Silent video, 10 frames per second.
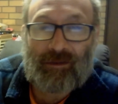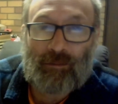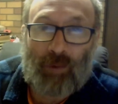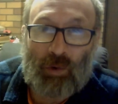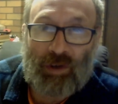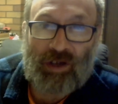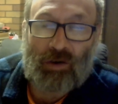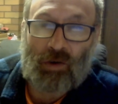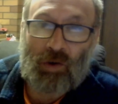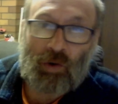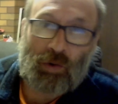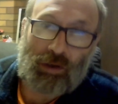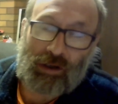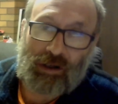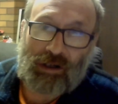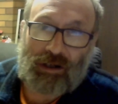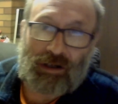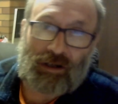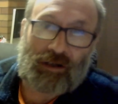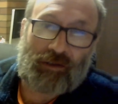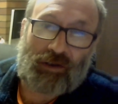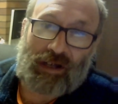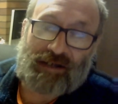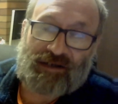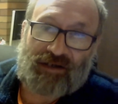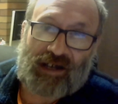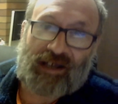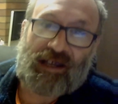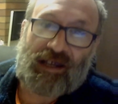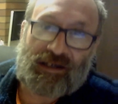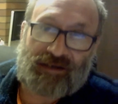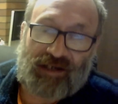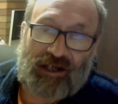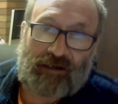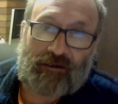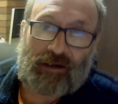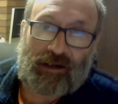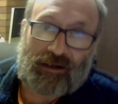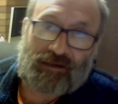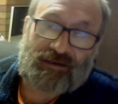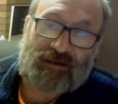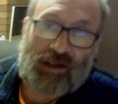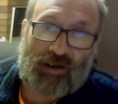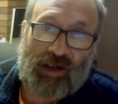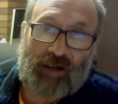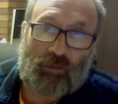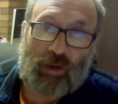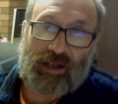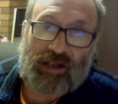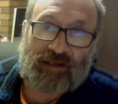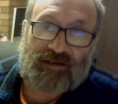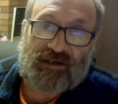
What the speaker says: Morning all. The lazy day is here. It is Sunday. Weekends